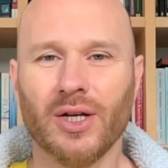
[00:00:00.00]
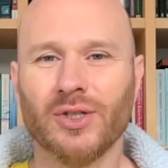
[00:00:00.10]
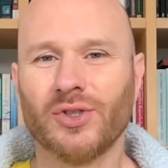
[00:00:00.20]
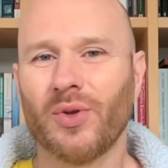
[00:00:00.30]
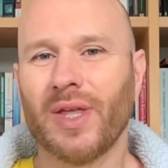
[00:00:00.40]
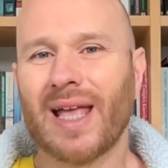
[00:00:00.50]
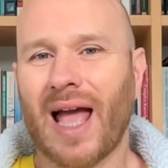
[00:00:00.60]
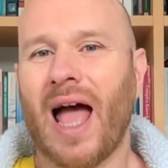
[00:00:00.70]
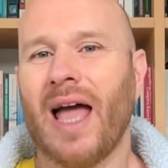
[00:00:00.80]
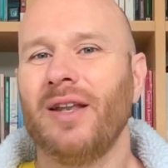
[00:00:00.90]
so they
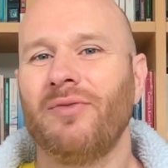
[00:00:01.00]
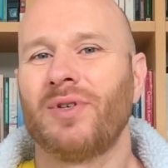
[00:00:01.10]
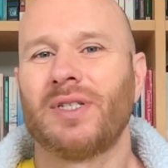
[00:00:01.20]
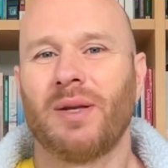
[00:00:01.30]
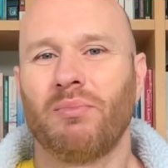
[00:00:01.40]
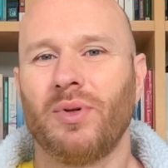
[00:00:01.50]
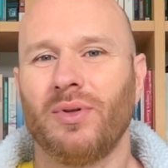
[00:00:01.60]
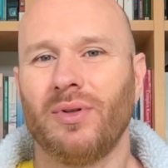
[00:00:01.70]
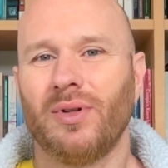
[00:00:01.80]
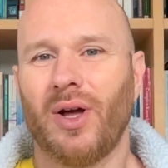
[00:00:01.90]
kind of
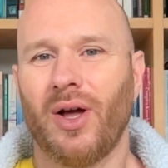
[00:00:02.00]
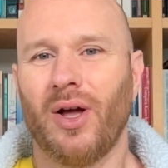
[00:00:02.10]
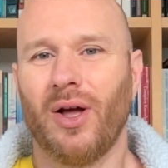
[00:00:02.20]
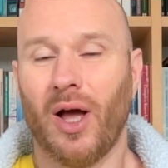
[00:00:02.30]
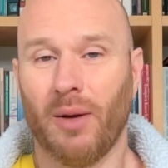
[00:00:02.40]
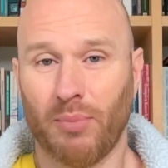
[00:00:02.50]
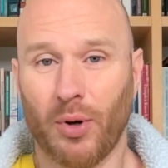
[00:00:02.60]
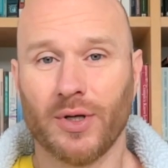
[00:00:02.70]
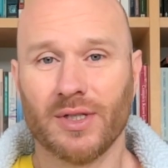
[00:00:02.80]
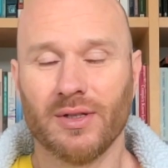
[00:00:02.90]
resemble a
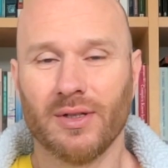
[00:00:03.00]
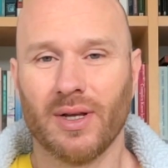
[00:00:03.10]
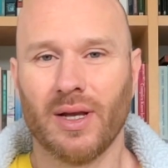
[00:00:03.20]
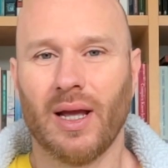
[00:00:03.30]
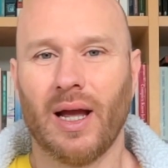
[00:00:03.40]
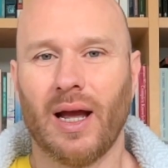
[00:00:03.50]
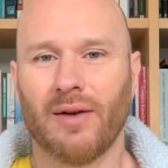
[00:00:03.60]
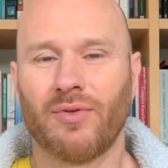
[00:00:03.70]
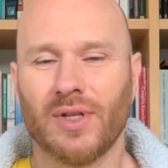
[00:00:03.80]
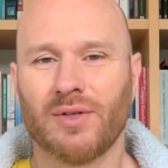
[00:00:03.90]
person.
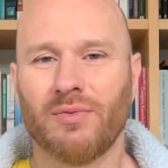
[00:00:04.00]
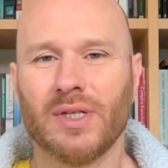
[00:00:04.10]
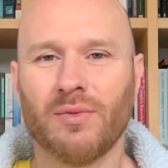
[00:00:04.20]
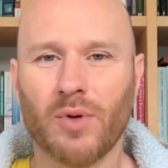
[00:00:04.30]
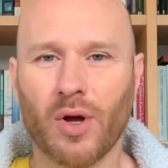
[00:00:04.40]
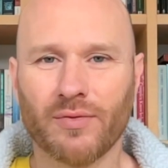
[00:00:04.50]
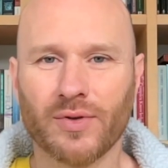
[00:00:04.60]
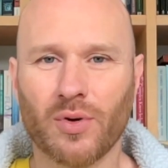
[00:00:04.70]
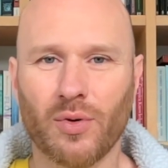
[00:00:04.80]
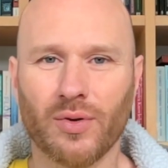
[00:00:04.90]
And for this reason, we
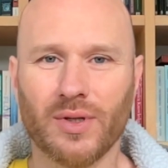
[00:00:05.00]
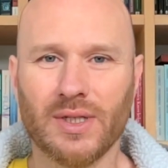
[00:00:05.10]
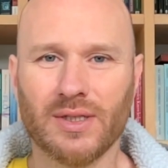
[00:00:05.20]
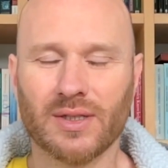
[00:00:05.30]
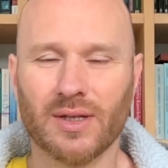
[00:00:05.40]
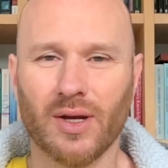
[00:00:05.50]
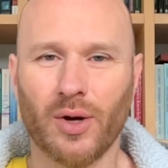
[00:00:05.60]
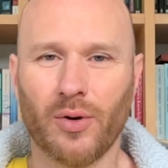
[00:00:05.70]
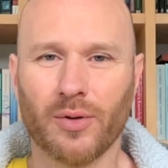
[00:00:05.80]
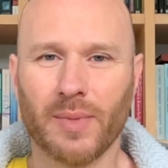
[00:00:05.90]
often call these
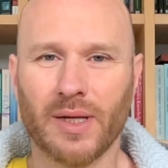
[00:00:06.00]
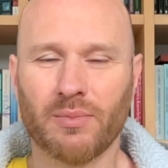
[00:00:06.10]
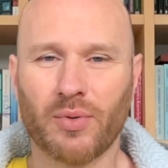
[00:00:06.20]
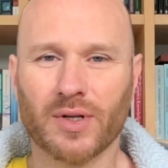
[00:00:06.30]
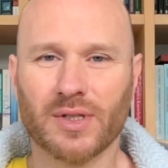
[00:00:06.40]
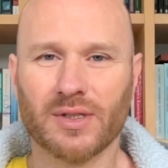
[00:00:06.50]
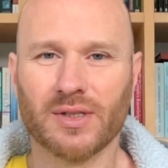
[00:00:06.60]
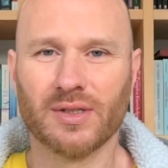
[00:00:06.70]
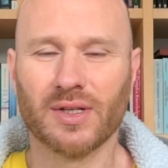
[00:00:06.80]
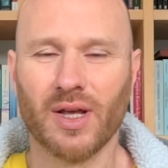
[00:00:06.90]
automated
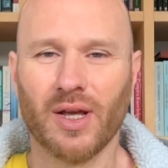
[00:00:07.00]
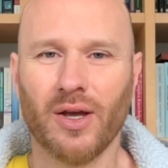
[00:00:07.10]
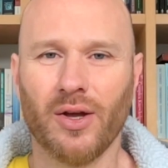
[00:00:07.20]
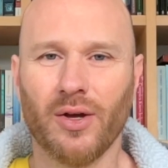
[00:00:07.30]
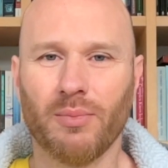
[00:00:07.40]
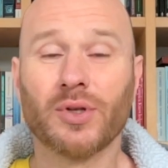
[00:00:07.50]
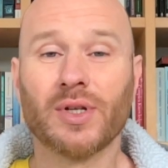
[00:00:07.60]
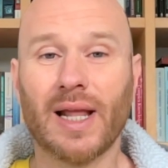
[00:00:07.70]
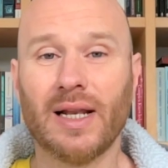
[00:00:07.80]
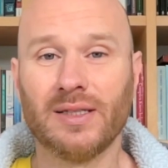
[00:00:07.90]
processes
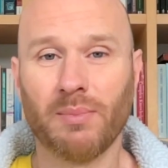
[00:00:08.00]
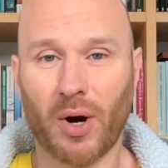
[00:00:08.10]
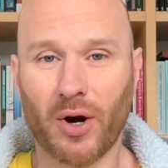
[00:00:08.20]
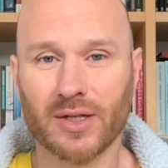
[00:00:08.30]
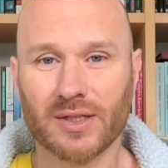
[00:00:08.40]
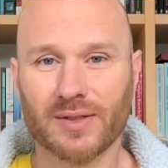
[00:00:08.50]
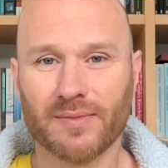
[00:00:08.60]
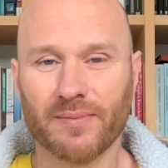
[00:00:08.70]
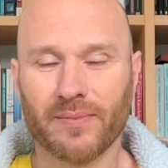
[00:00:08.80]
personality parts.